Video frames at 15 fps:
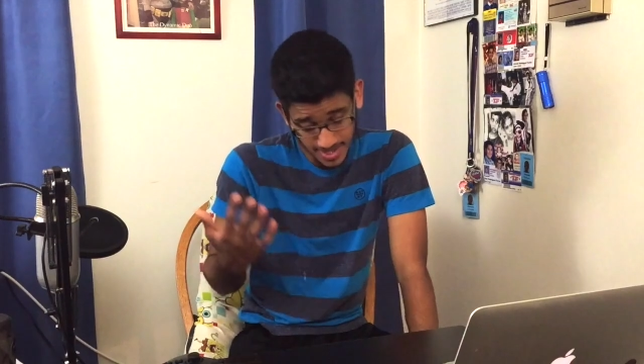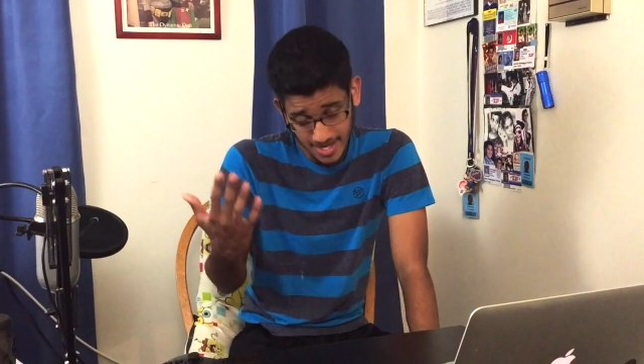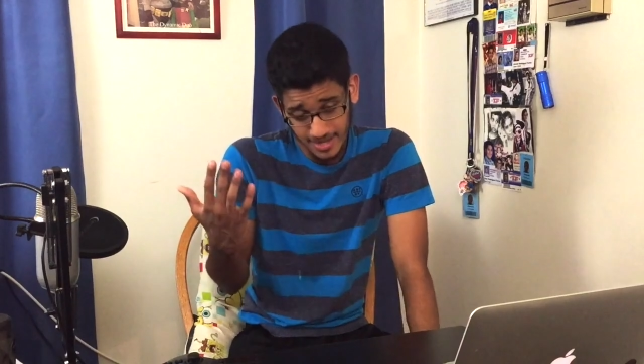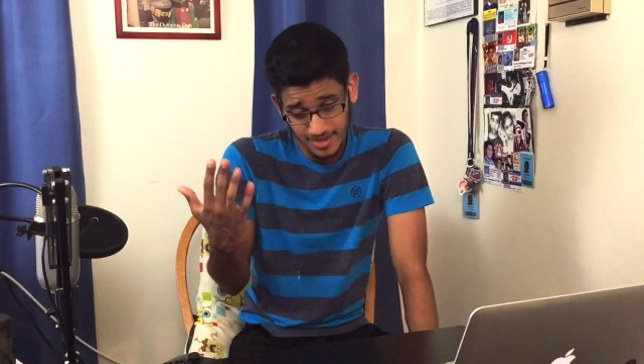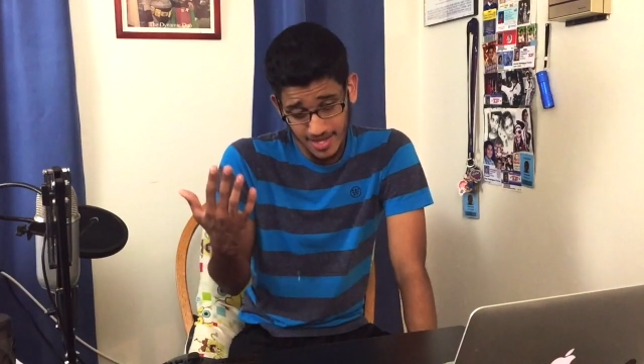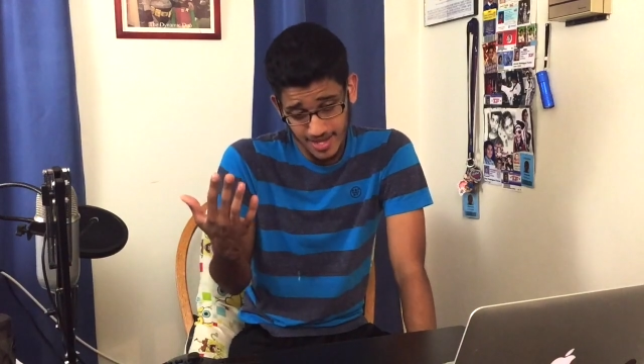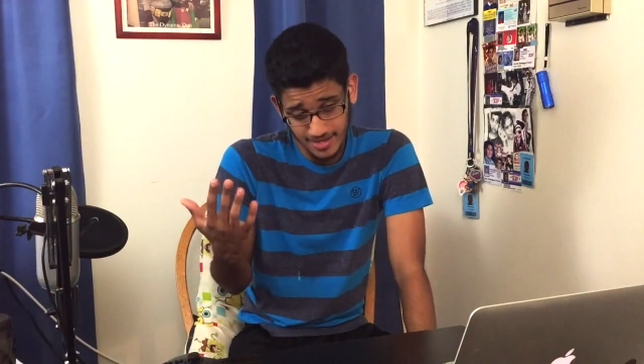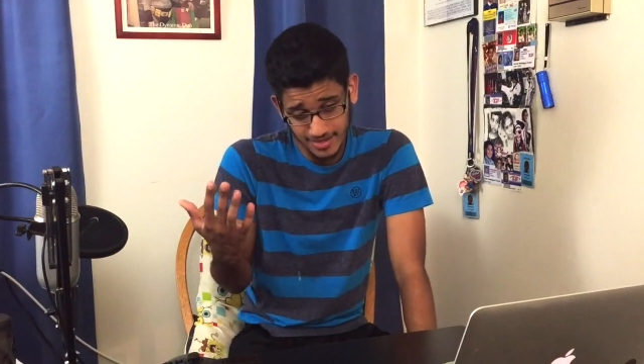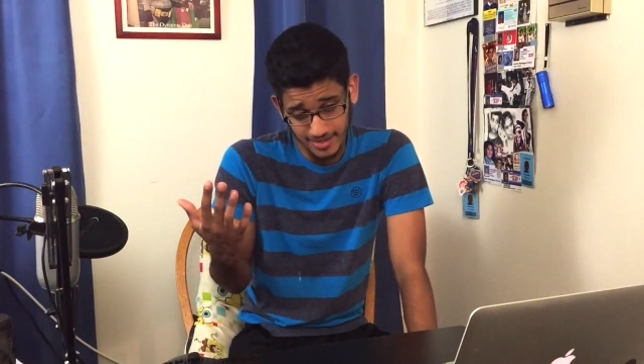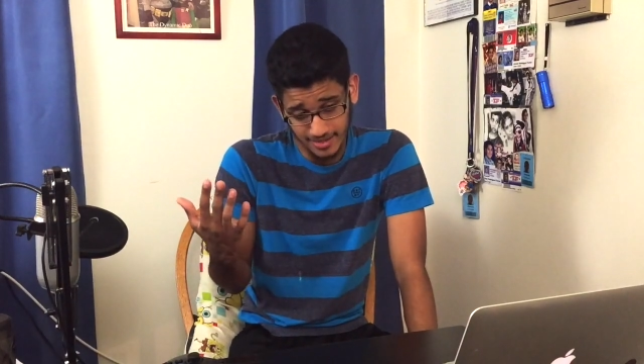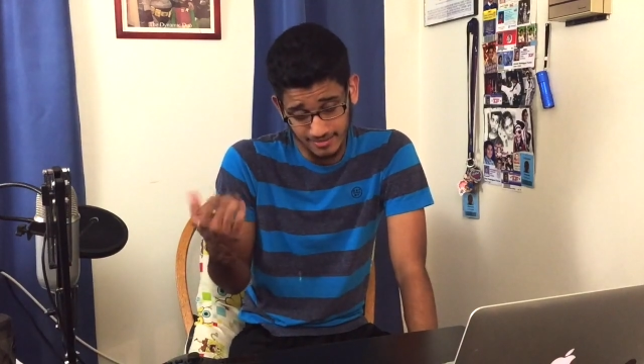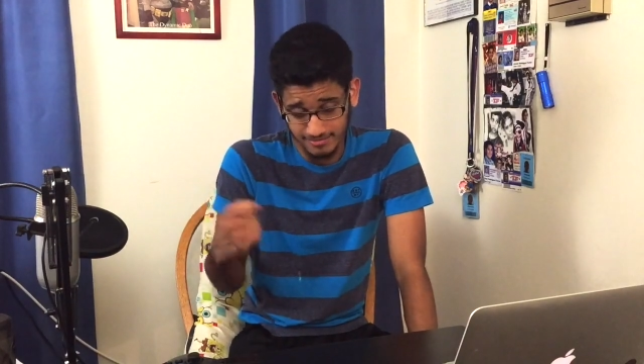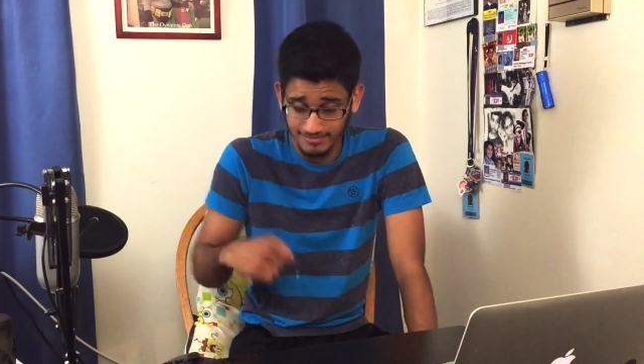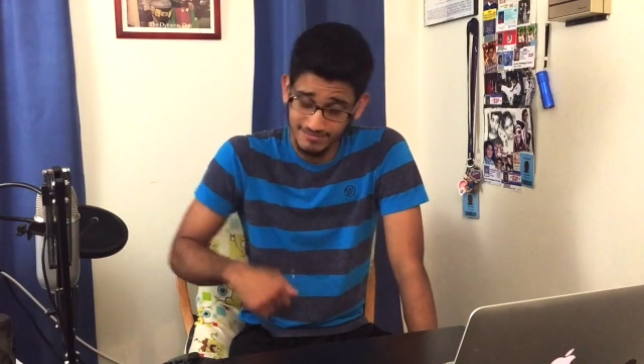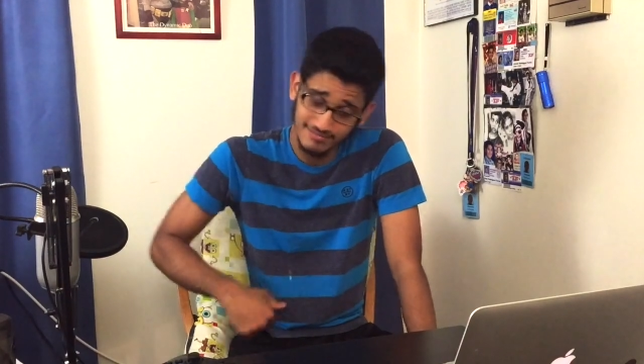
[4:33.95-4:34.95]
I like
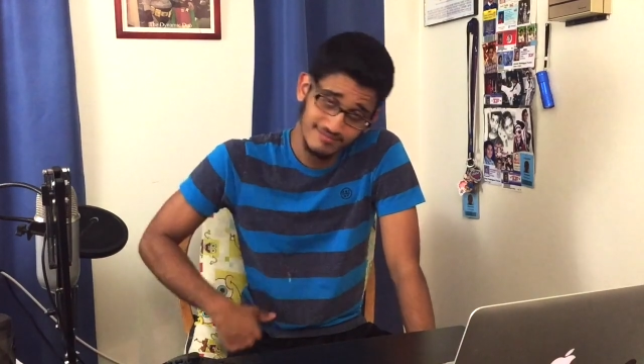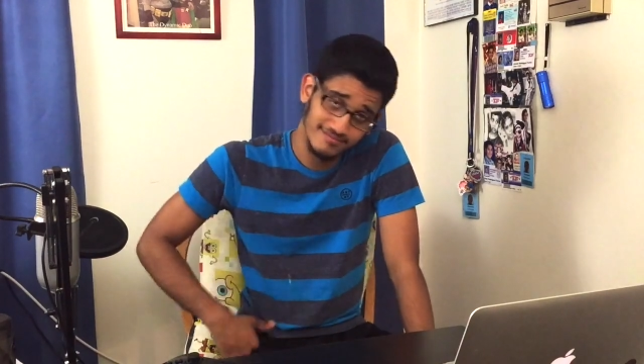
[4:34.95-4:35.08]
it.